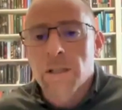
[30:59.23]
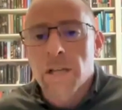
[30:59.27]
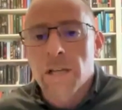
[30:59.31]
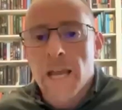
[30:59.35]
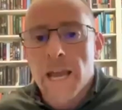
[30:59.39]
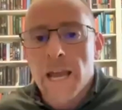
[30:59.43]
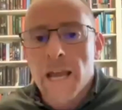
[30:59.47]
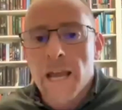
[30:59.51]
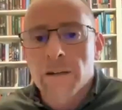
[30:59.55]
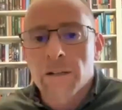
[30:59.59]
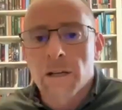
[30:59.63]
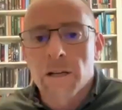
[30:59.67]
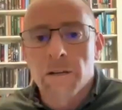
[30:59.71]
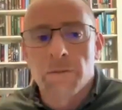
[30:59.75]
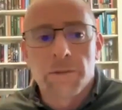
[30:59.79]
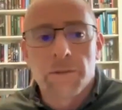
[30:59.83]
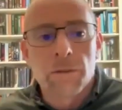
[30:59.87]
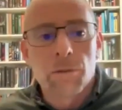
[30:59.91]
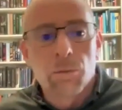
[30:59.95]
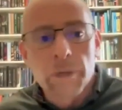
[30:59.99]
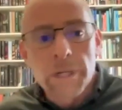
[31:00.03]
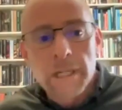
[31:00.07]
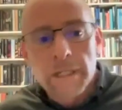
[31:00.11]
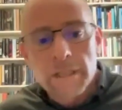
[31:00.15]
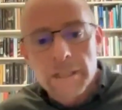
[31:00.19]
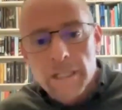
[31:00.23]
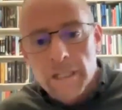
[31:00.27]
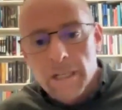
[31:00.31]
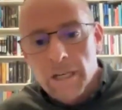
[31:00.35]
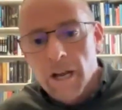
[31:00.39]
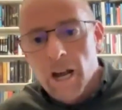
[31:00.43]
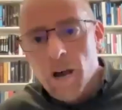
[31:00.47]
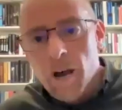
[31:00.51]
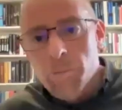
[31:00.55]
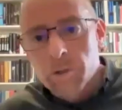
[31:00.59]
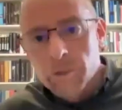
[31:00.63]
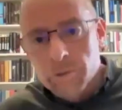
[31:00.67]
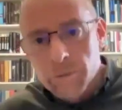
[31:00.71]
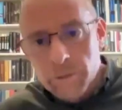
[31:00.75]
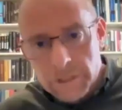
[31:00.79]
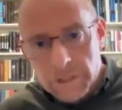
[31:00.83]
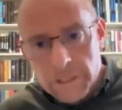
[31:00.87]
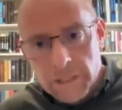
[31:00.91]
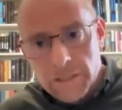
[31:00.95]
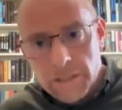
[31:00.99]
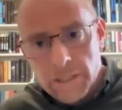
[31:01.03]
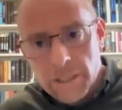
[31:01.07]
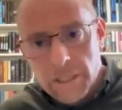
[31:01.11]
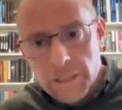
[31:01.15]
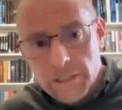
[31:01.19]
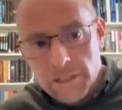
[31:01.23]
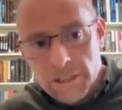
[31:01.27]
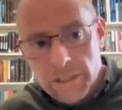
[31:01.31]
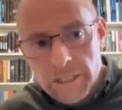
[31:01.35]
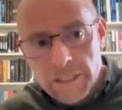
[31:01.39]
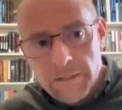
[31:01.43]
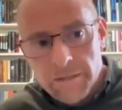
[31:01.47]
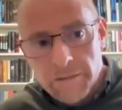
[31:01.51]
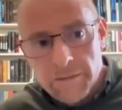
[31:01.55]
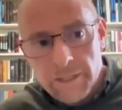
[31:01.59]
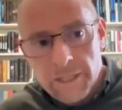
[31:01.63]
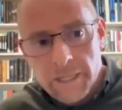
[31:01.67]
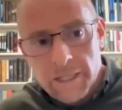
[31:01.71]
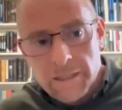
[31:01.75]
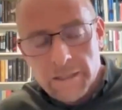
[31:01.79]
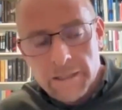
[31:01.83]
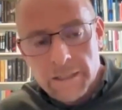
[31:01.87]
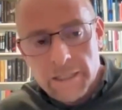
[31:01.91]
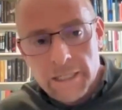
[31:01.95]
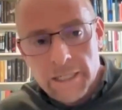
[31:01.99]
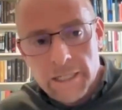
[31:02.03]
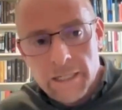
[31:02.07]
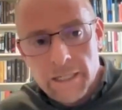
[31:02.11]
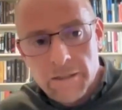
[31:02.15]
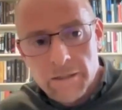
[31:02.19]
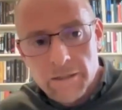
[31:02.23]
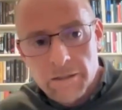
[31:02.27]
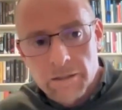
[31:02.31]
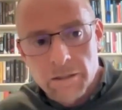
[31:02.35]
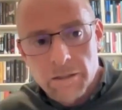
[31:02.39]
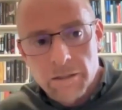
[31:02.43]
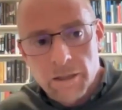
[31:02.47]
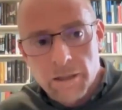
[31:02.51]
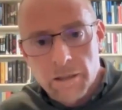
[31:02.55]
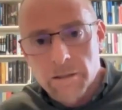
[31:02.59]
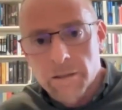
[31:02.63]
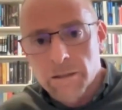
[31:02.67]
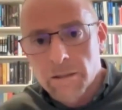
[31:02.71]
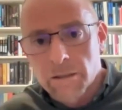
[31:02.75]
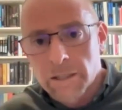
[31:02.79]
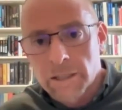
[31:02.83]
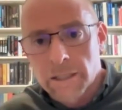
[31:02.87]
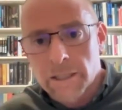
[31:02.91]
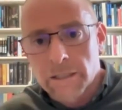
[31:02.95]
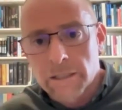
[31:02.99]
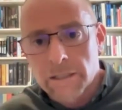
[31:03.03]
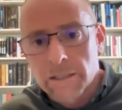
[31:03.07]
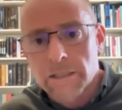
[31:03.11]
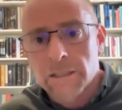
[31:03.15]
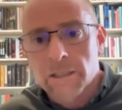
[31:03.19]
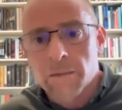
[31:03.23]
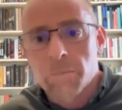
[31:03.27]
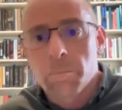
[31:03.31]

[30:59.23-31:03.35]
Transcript: And if you read the accomplishments that they achieved at the end, you're, you're thinking, this is